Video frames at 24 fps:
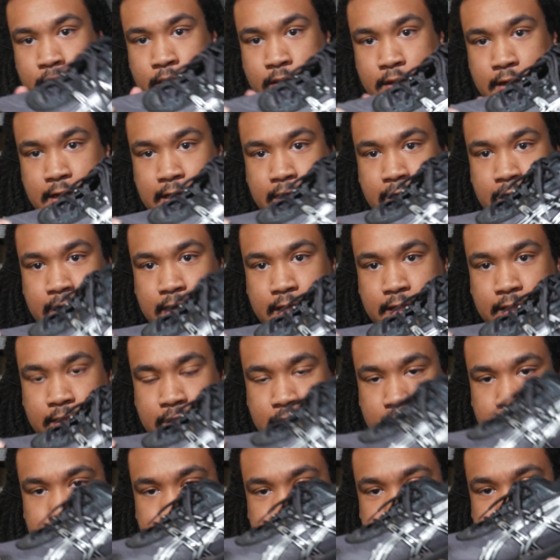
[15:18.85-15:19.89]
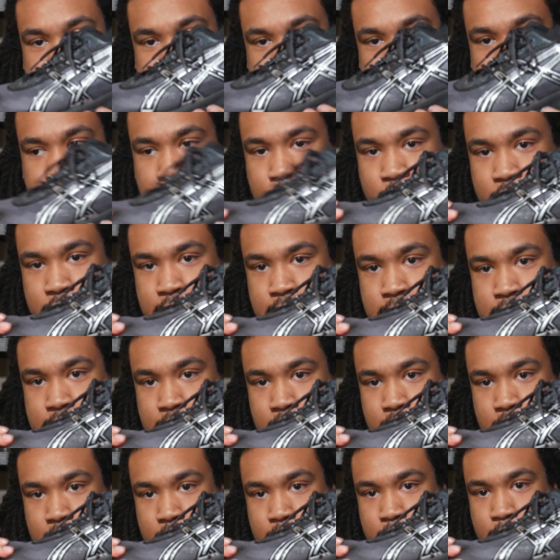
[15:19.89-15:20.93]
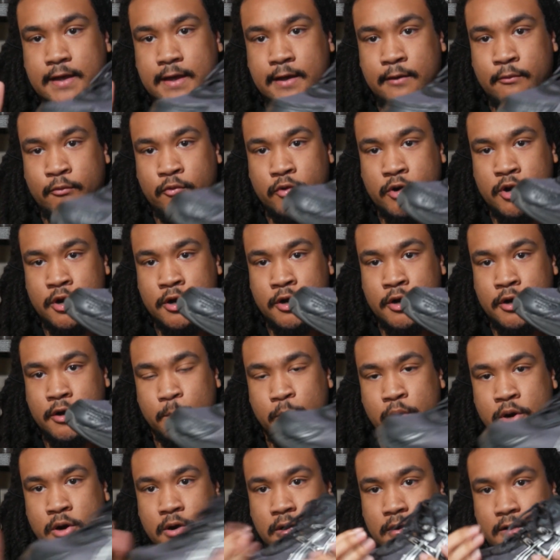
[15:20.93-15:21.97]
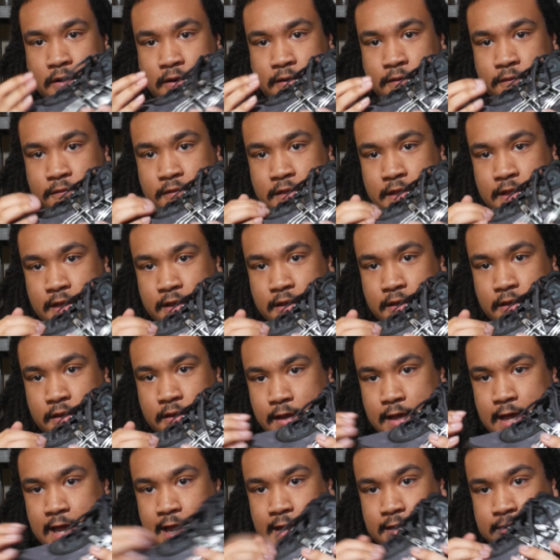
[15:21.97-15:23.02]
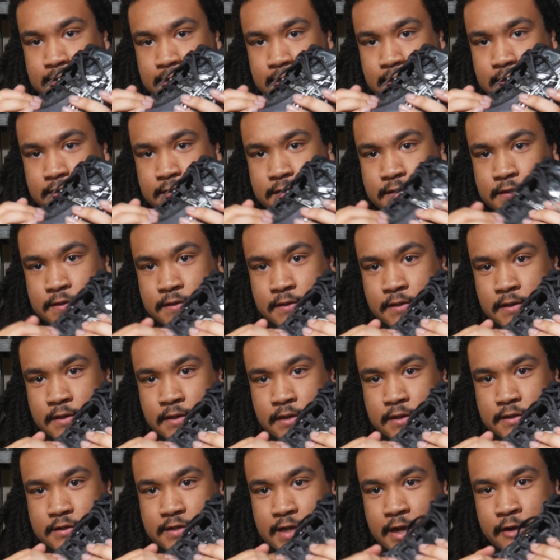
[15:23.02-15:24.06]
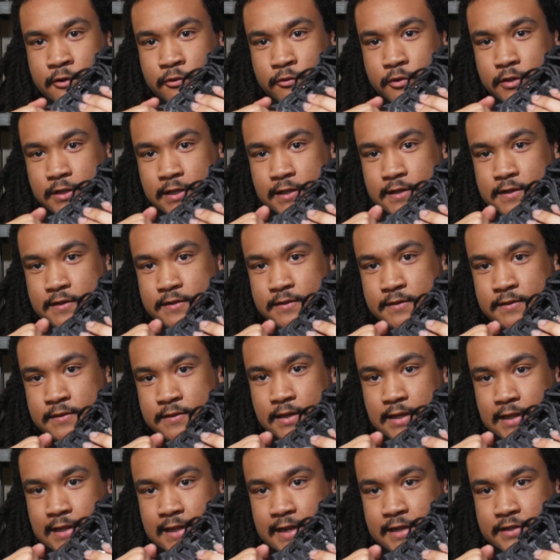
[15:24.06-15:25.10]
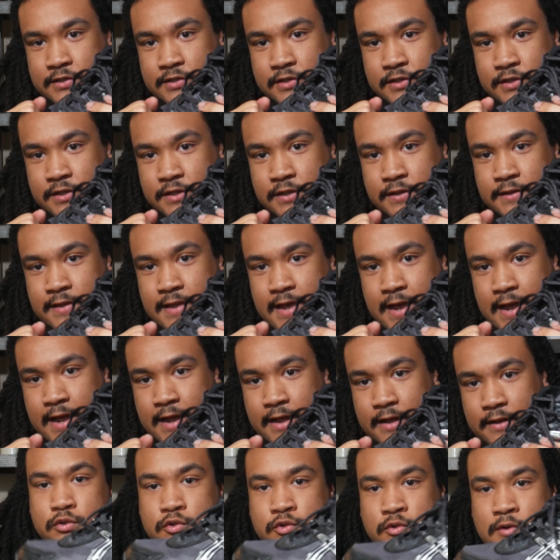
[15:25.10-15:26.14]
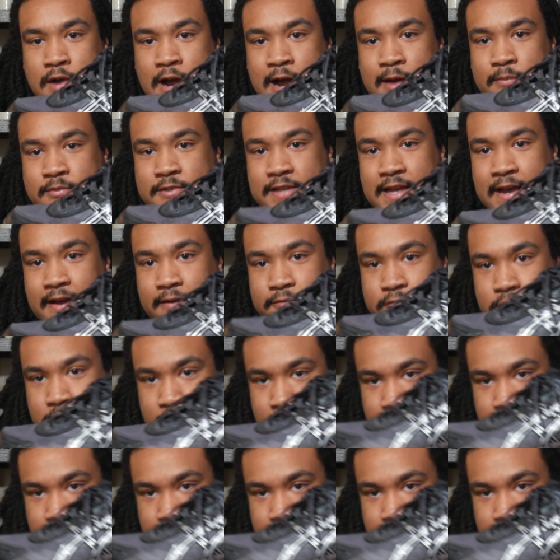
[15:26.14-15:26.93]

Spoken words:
I got these a couple years ago. They were part of the Asics general release collection that dropped after